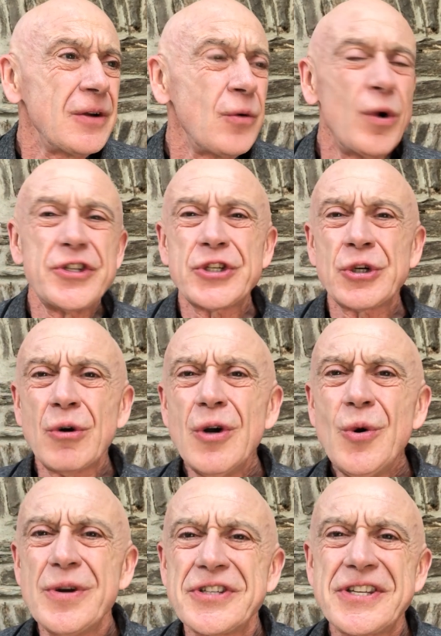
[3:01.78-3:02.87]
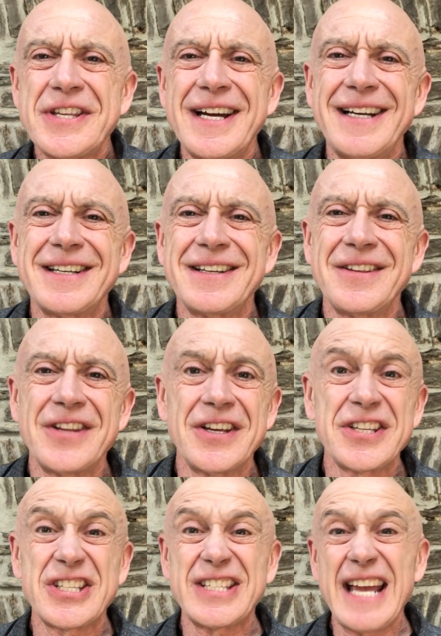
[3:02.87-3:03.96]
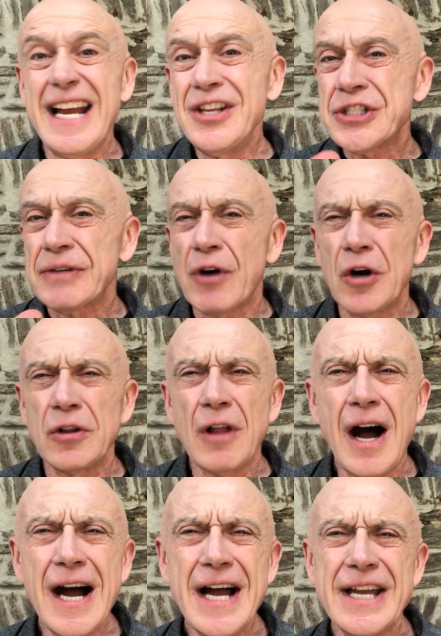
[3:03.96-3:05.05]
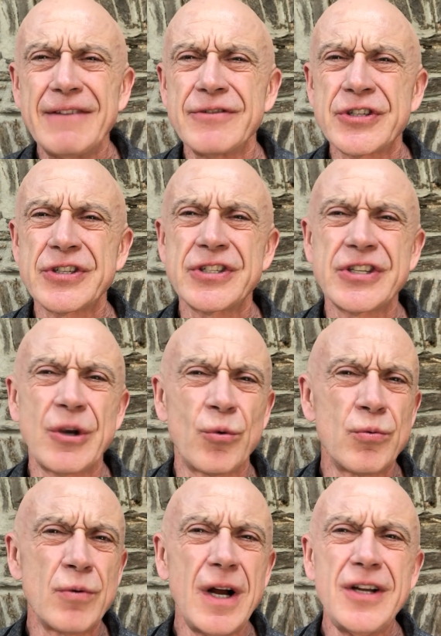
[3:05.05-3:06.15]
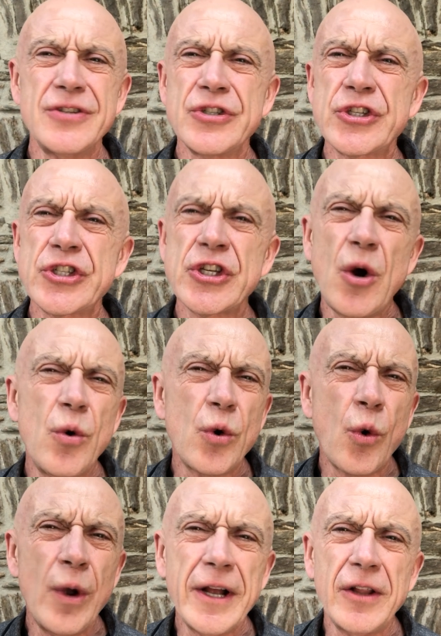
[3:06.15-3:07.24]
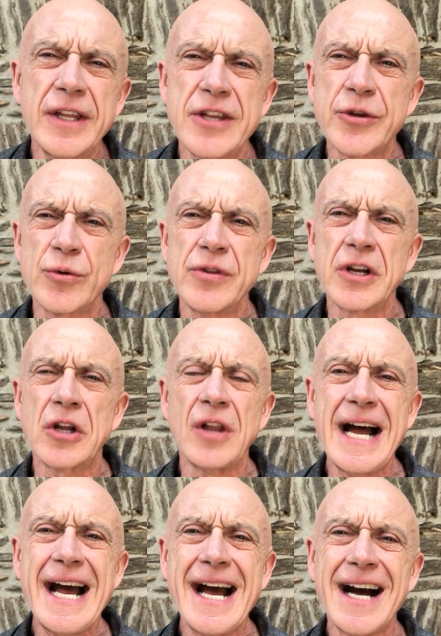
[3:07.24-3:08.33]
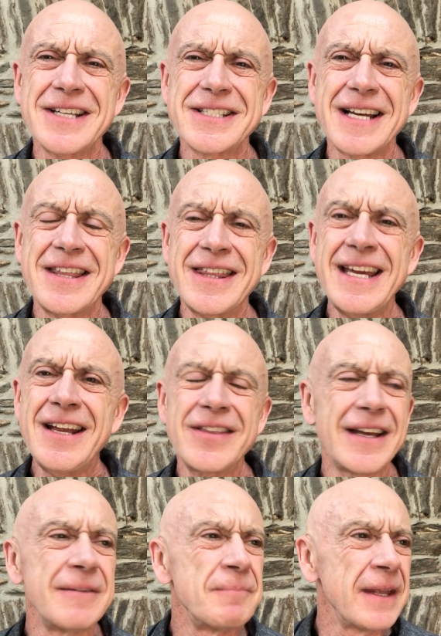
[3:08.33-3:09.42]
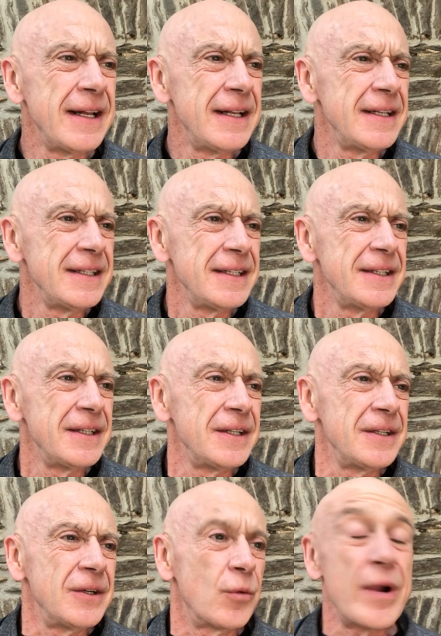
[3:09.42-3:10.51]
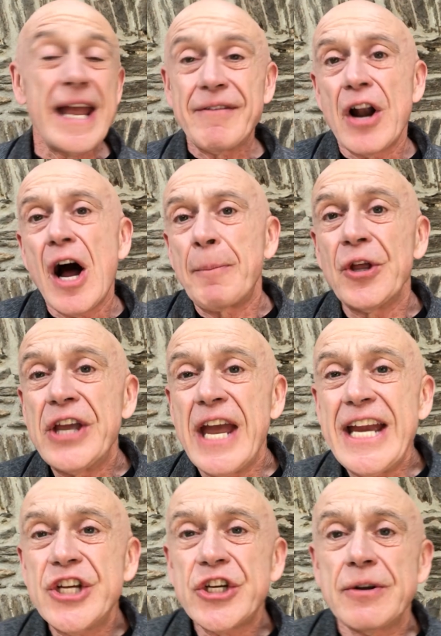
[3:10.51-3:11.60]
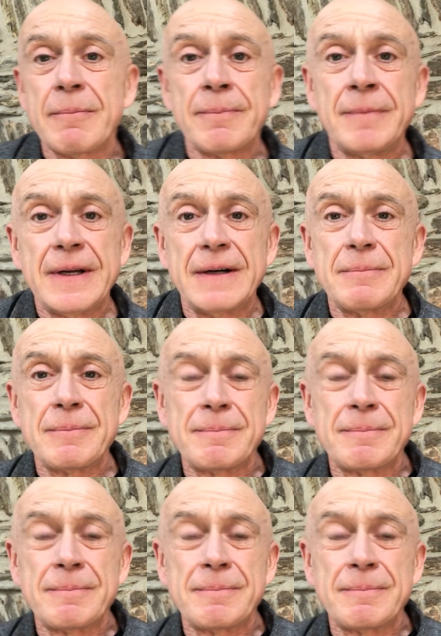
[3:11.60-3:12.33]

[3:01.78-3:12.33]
what's true is that the sands of our lives run so quickly through the glass. I think that we have an obligation uh,